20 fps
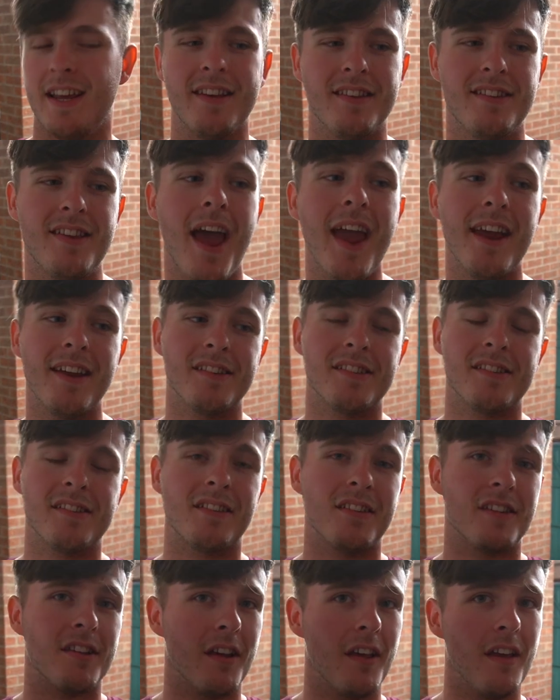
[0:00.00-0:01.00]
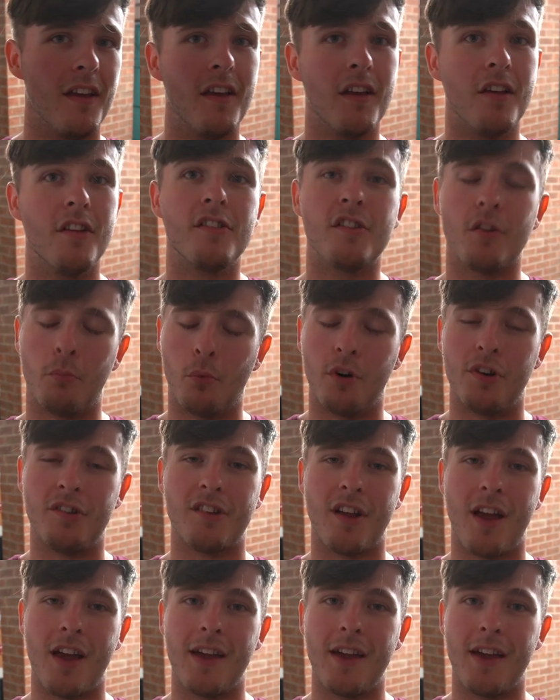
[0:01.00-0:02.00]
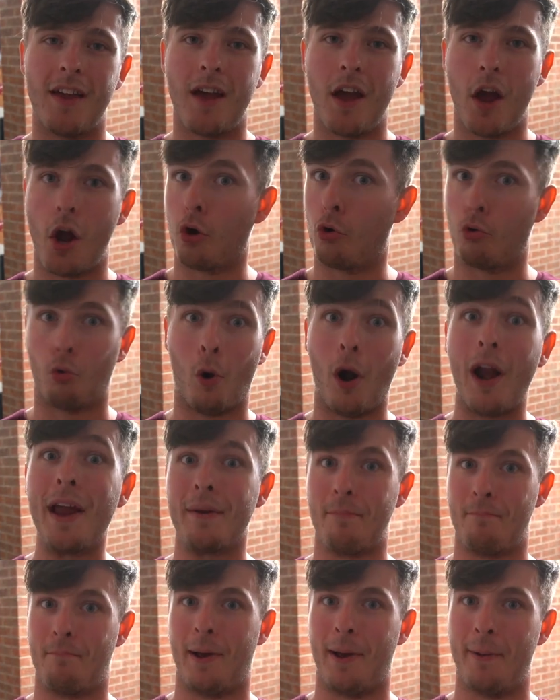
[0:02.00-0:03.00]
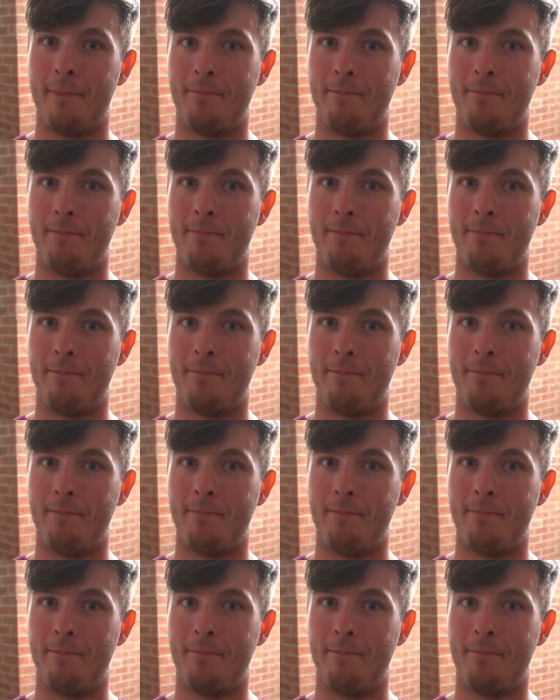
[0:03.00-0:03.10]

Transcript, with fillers: It tastes, some would say, grape.